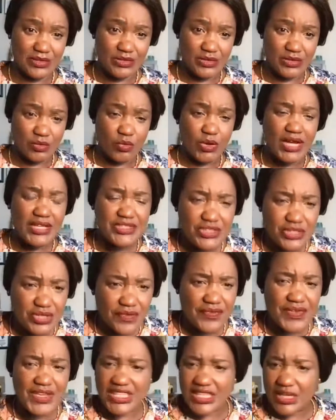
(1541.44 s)
Why do you
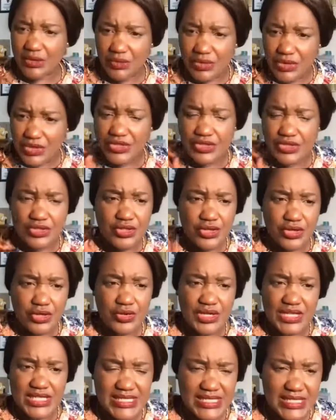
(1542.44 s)
think that what you know
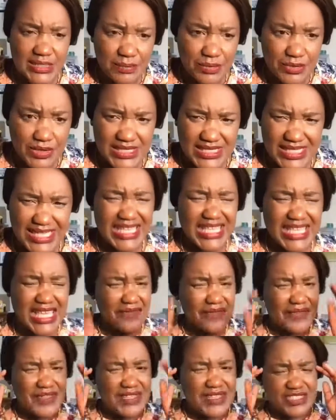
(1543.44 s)
is simple as that?
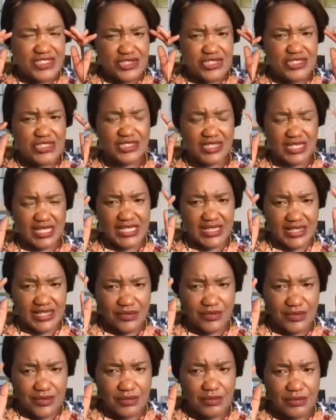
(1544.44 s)
If the tutor in the
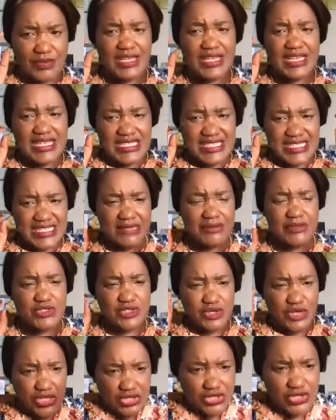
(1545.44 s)
room seems
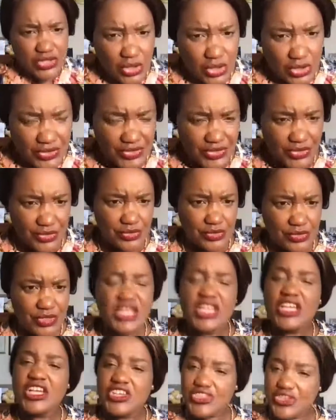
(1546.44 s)
to ignore you,
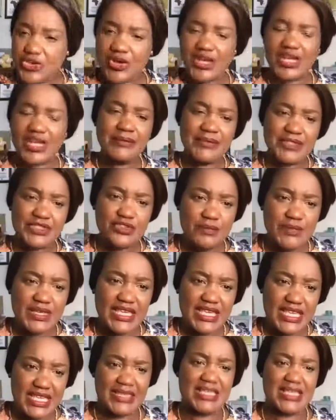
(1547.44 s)
you come to
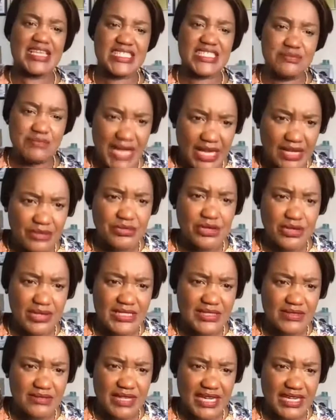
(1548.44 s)
me. It's my role
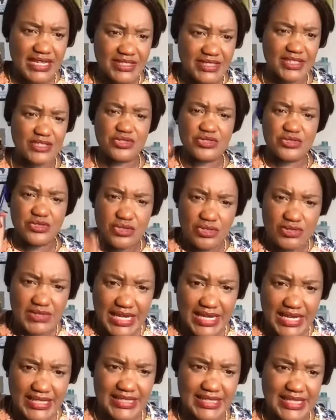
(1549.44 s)
as a rector to
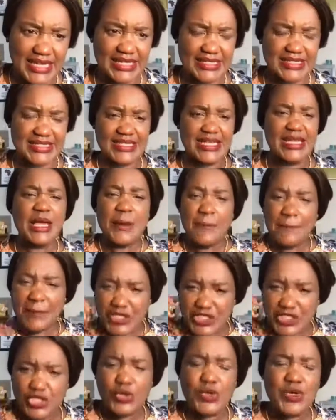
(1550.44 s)
correct that.
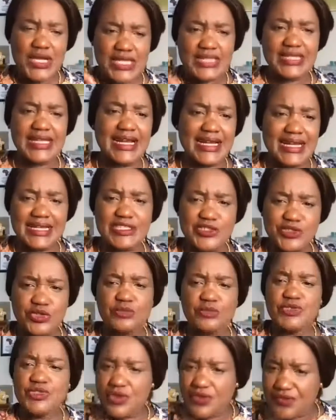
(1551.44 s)
But you in the
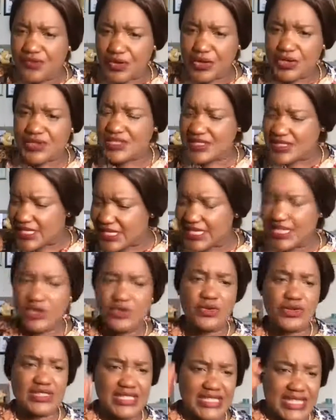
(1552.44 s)
classroom, your voice is
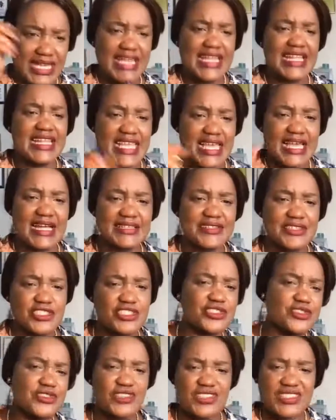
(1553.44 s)
equal than any other
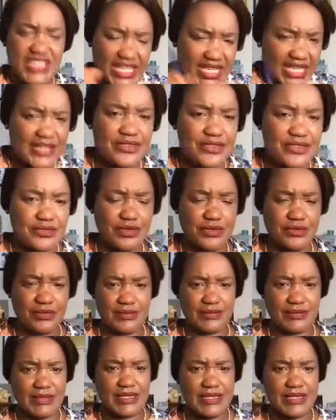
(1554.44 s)
student in the room.